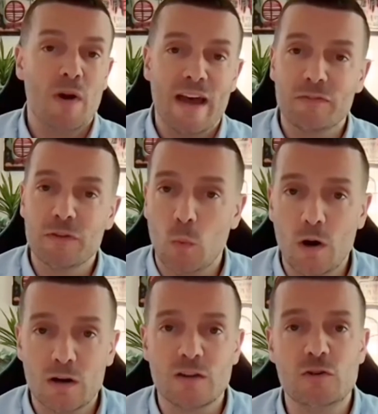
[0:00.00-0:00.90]
have to
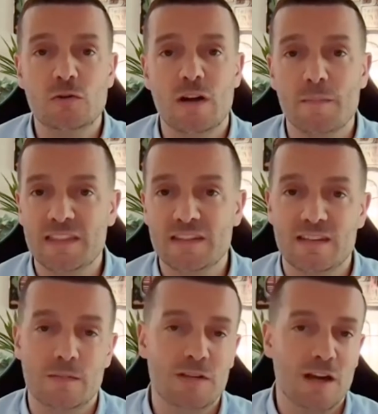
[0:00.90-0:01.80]
walk and chew gum at the
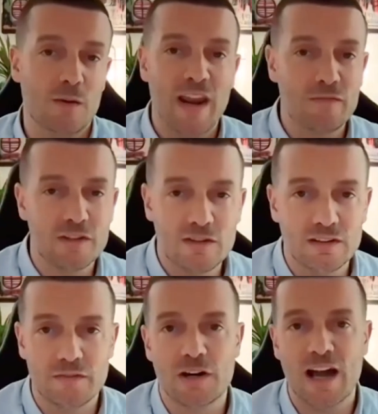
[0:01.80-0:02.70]
same time. We have to
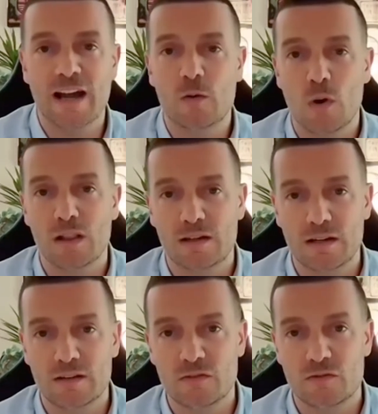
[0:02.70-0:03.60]
deliver high
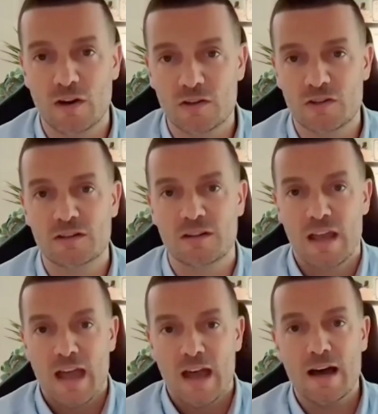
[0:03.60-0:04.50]
quality instruction
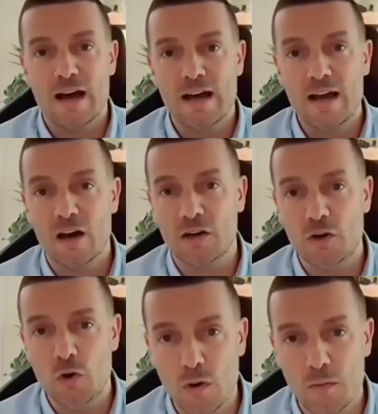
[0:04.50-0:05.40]
on a
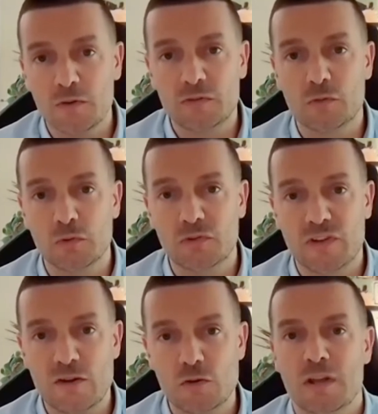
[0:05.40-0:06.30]
normal school
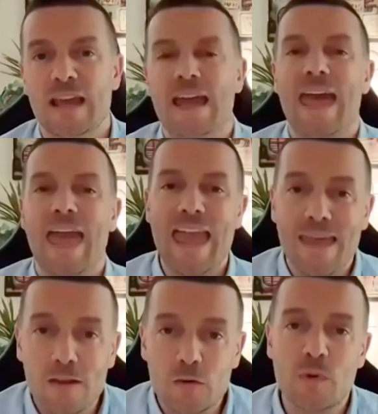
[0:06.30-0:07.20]
schedule,
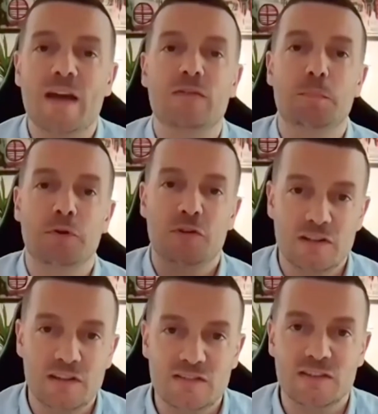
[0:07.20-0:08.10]
and we have to push
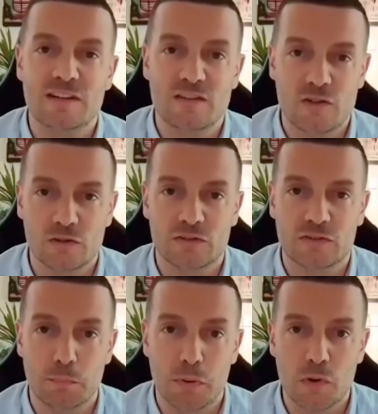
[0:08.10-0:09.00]
in these additional
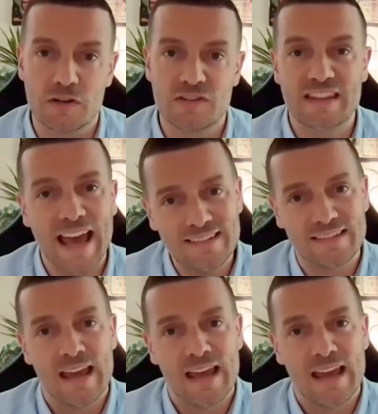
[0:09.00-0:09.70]
supports. And that's